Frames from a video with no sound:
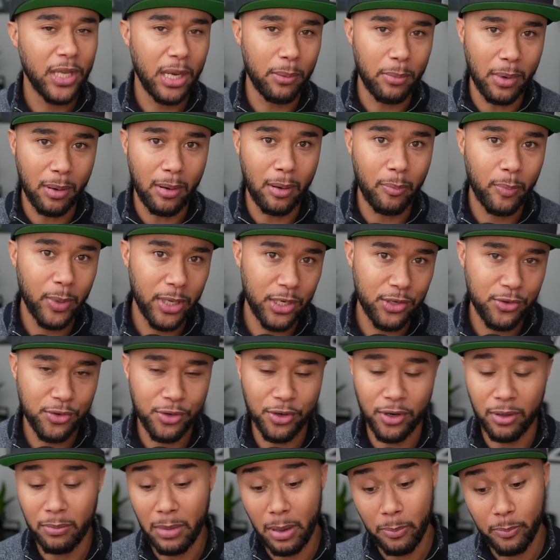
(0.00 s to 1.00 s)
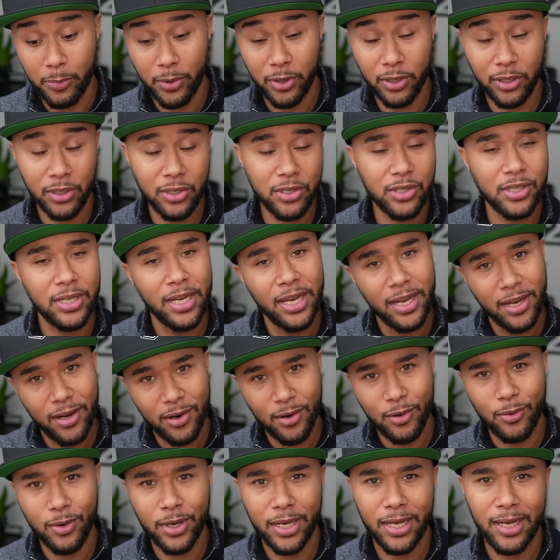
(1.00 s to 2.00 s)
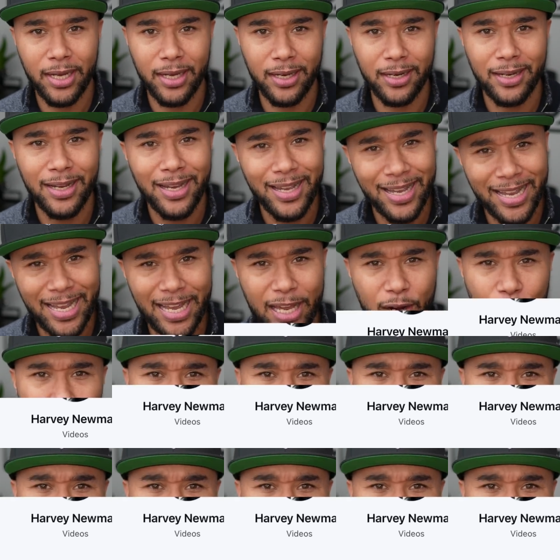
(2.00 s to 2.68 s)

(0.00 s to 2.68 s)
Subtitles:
about my Patreon, my perks, go ahead, head